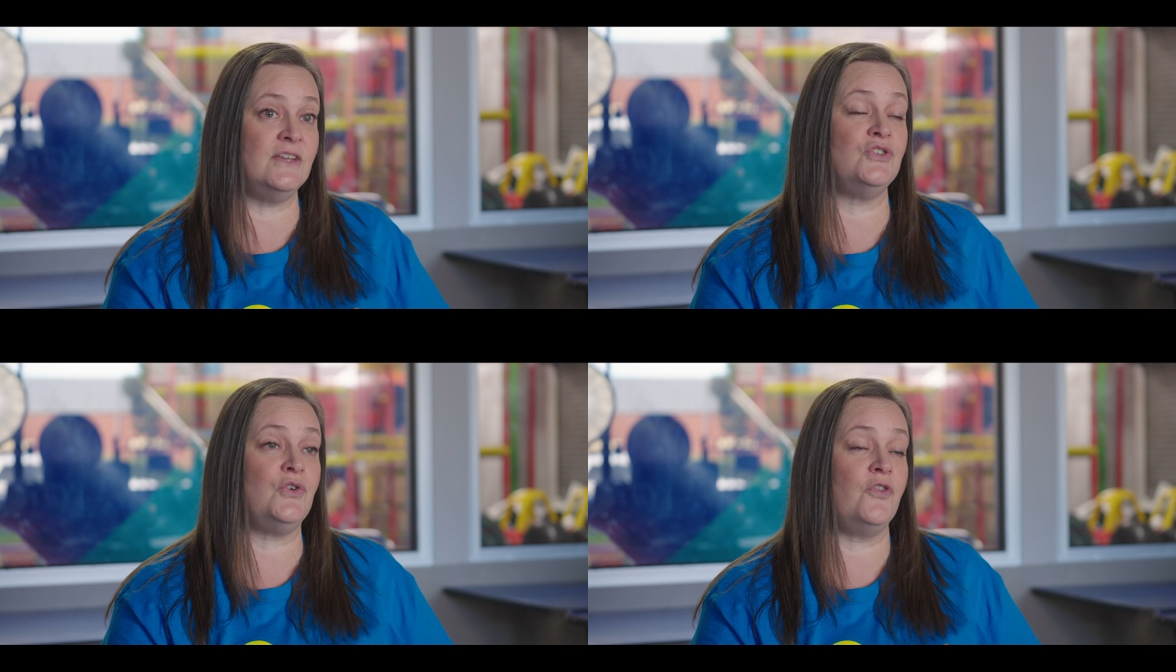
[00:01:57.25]

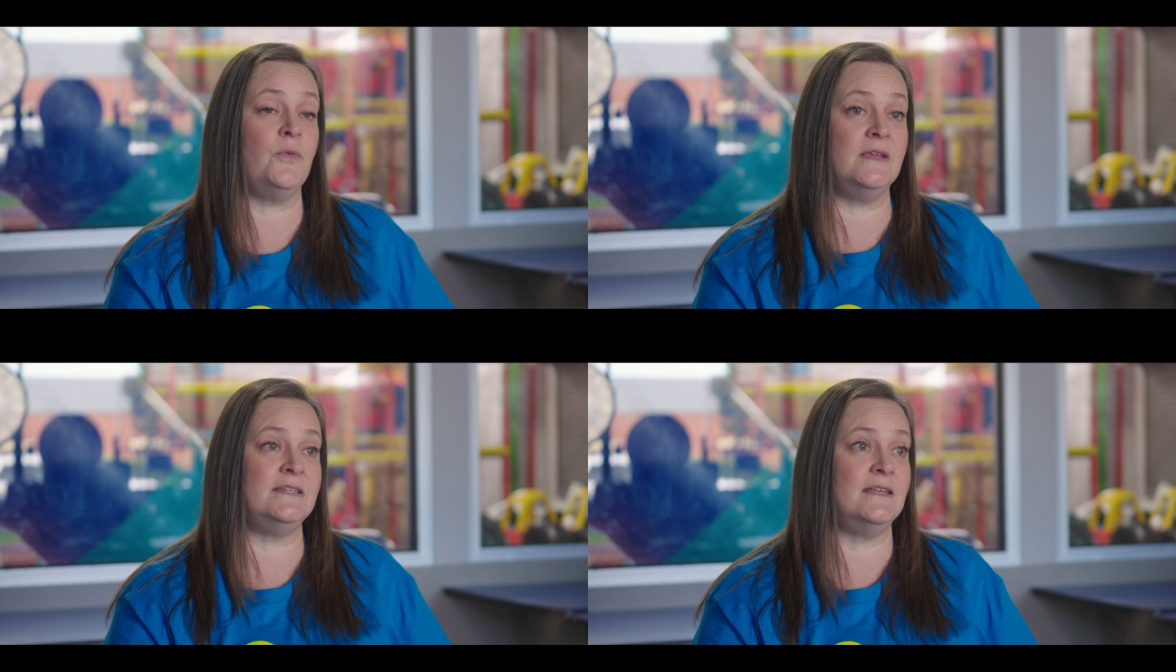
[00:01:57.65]
to grow
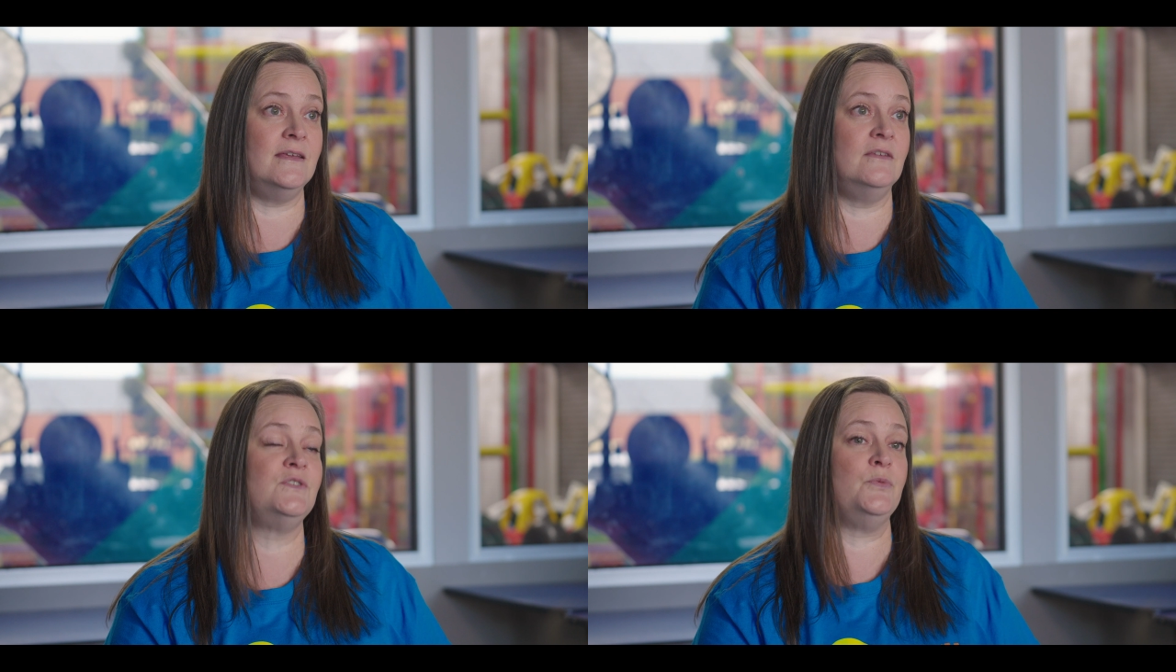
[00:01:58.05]
them into
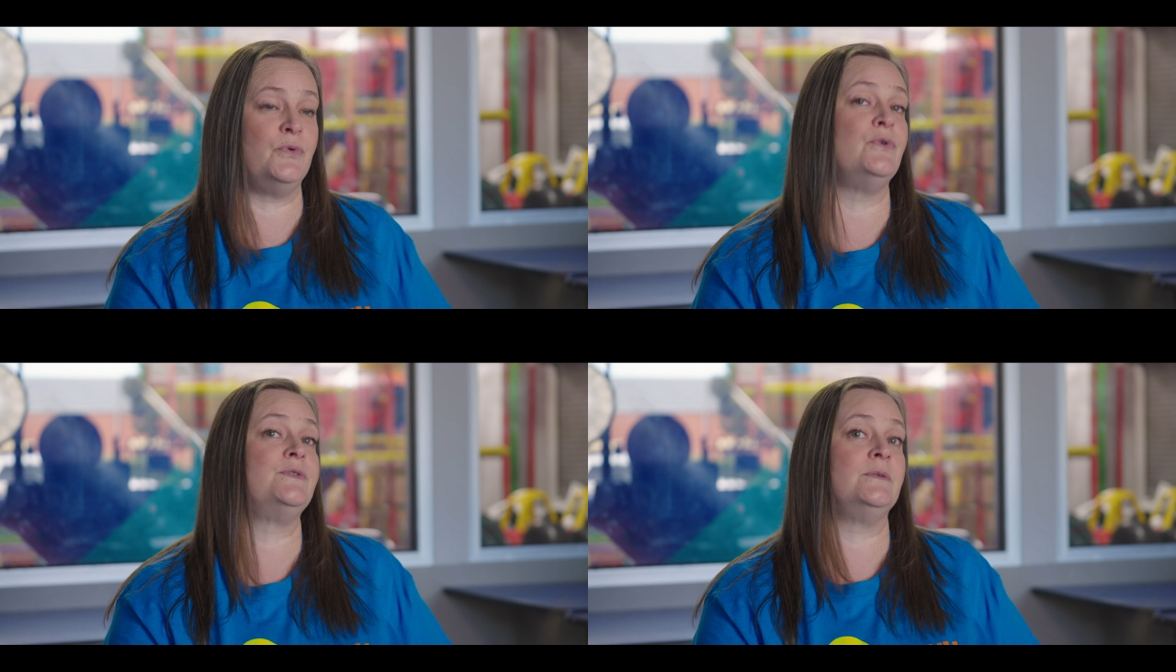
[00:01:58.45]
super
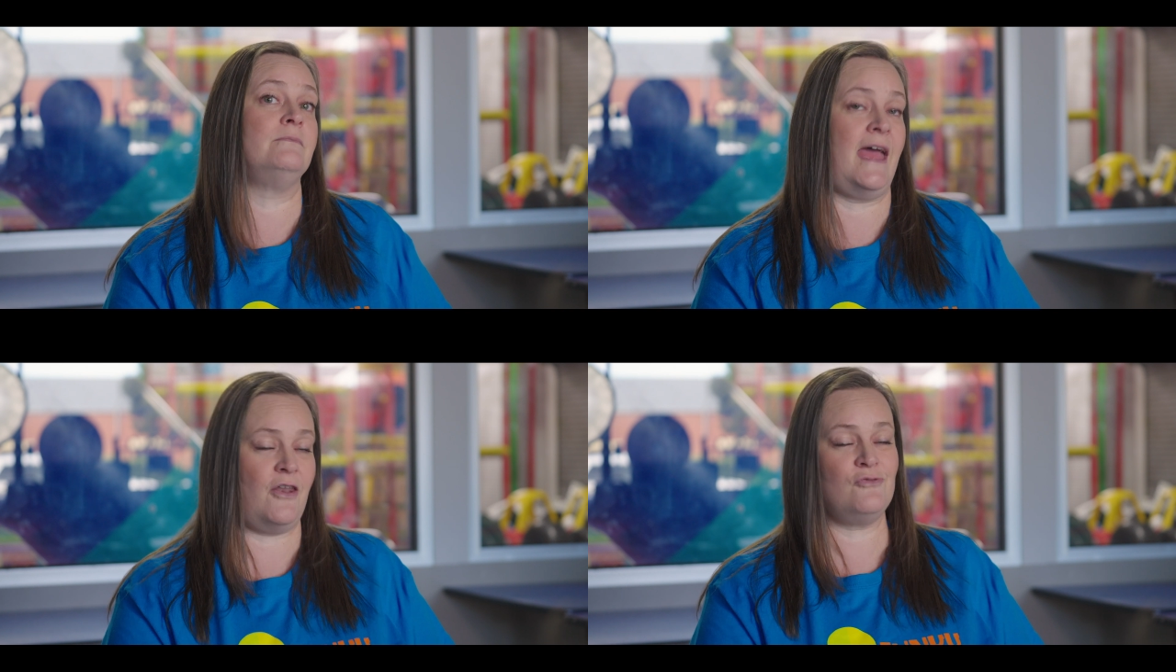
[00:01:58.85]
awesome
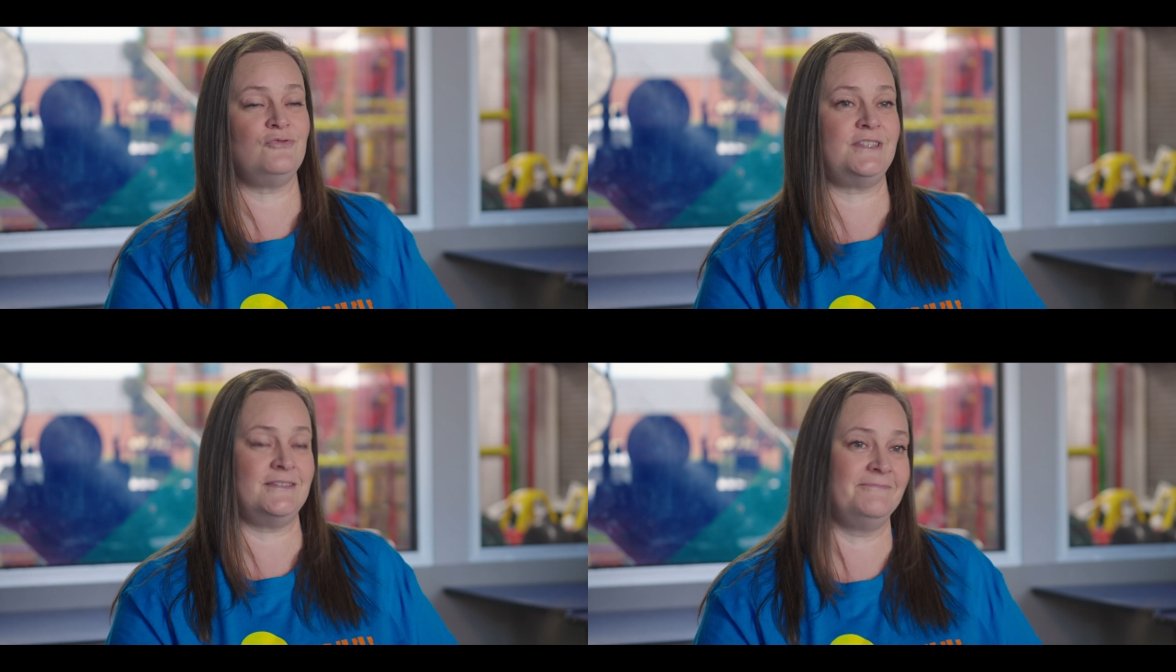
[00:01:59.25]
adults.